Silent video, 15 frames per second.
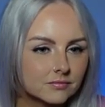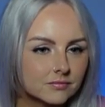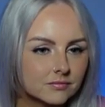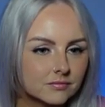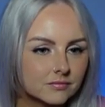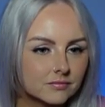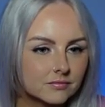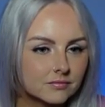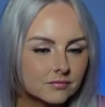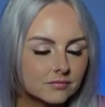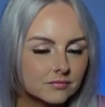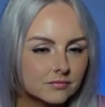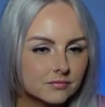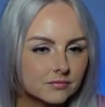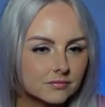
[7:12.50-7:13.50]

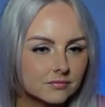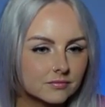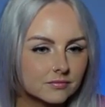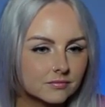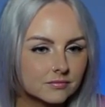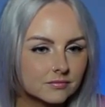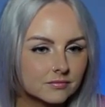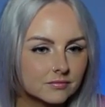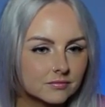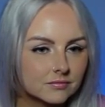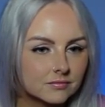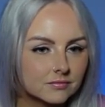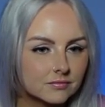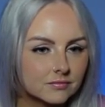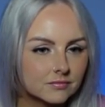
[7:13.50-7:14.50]

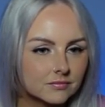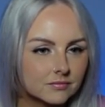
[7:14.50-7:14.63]
(not speaking)